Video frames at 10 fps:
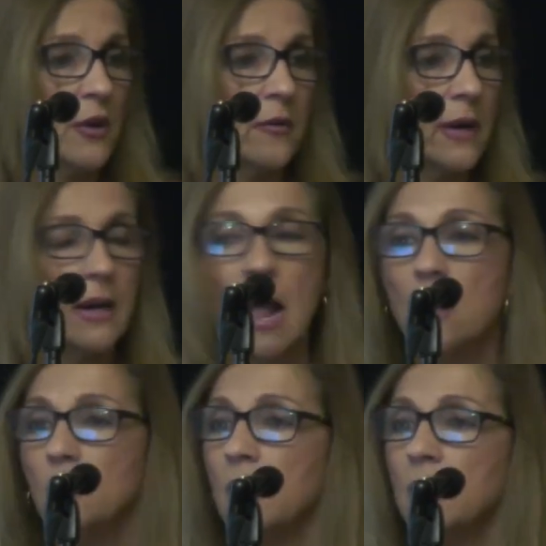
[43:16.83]
figuring it
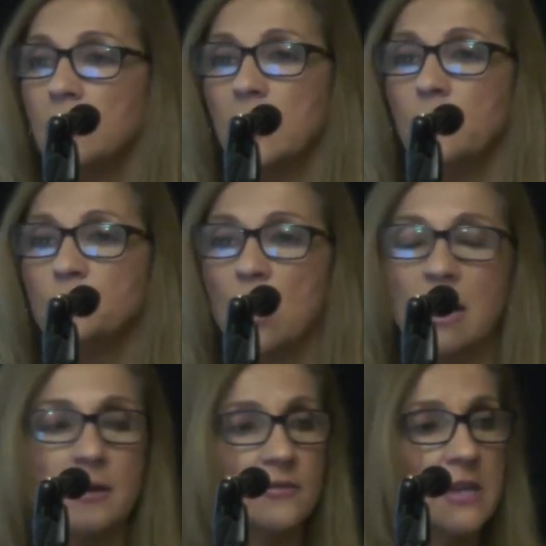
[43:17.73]
out, keep
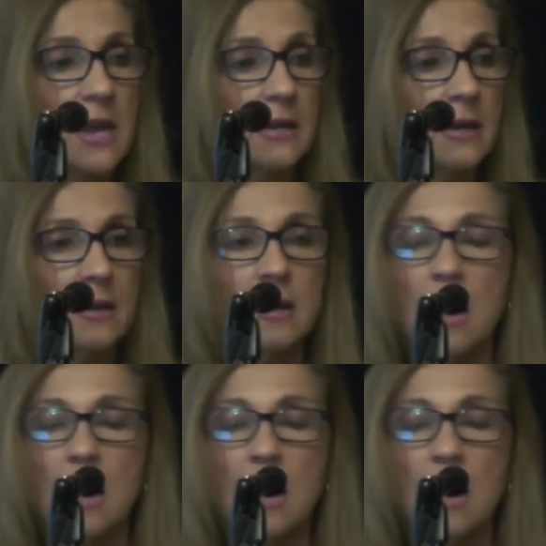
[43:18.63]
track of data.